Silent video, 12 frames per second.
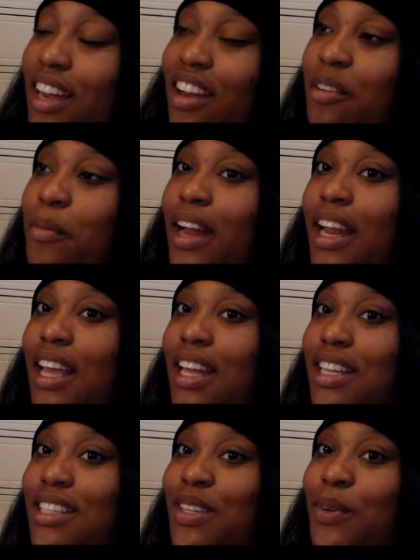Everybody
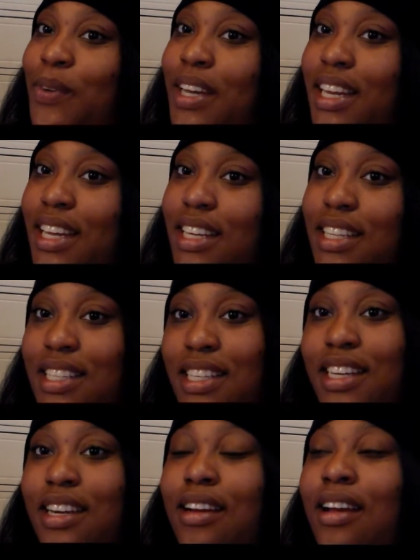in it to win it this
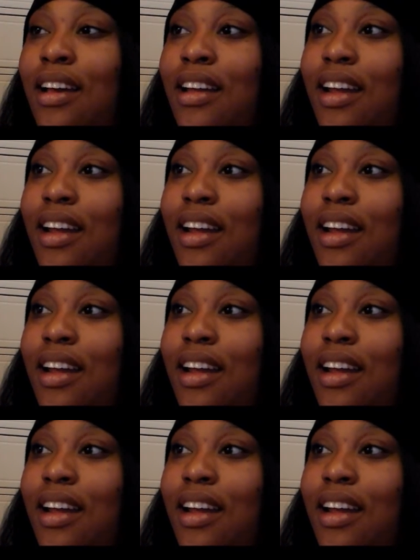year.